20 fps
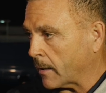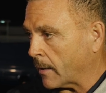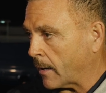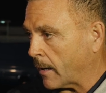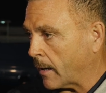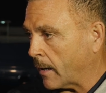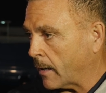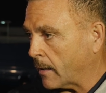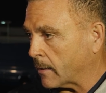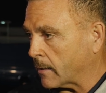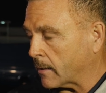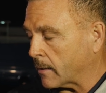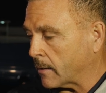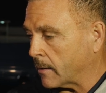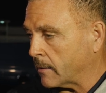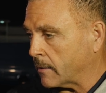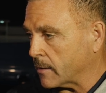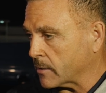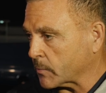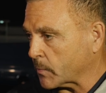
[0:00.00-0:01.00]
And
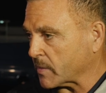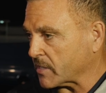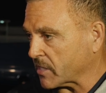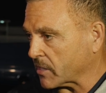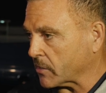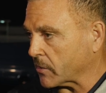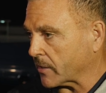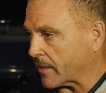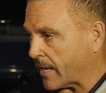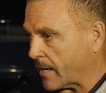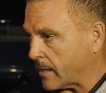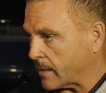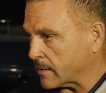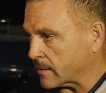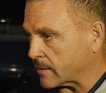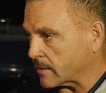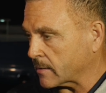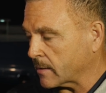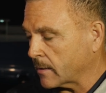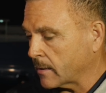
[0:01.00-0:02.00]
in this particular
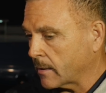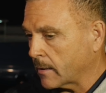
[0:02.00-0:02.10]
case,